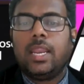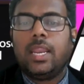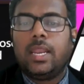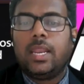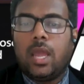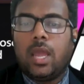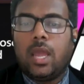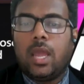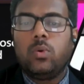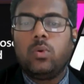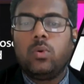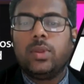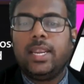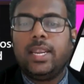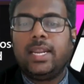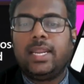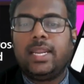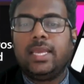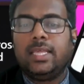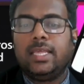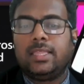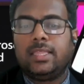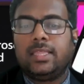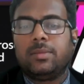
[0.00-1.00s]
Now it
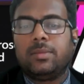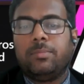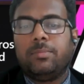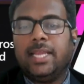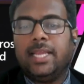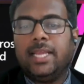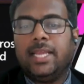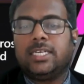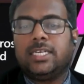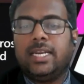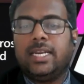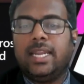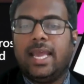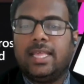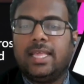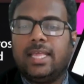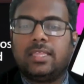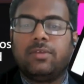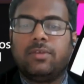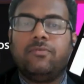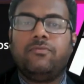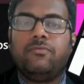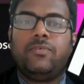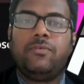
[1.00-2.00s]
is mentioned
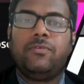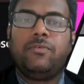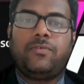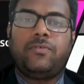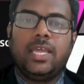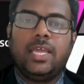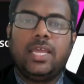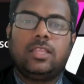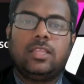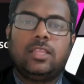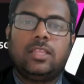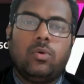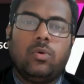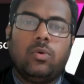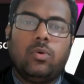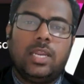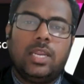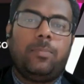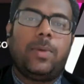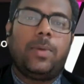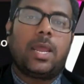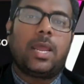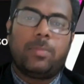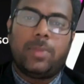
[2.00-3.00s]
as
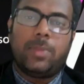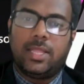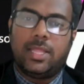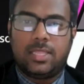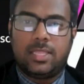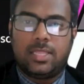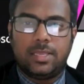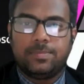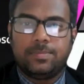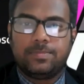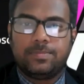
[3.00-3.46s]
50,000 per month.